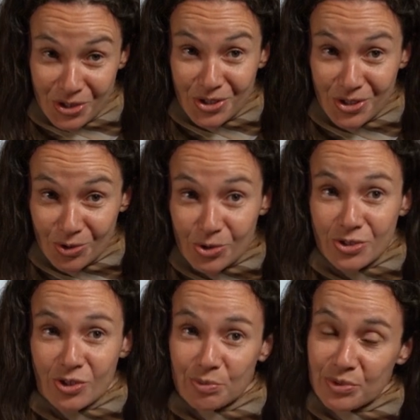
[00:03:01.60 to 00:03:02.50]
this is
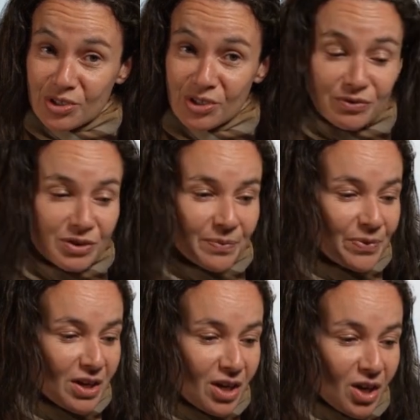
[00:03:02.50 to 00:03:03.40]
also observed.
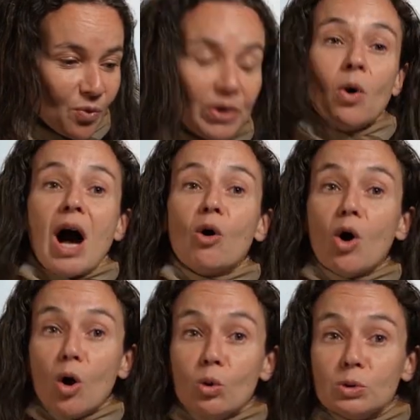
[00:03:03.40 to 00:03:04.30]
We know how
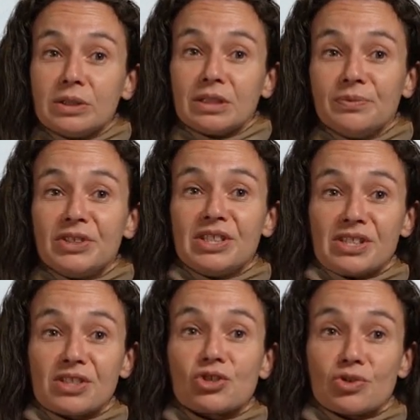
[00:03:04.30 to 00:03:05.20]
old the
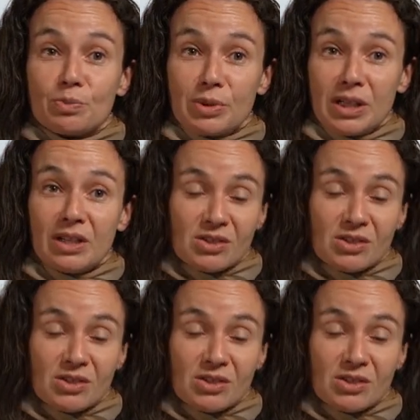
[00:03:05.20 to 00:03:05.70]
disk should be,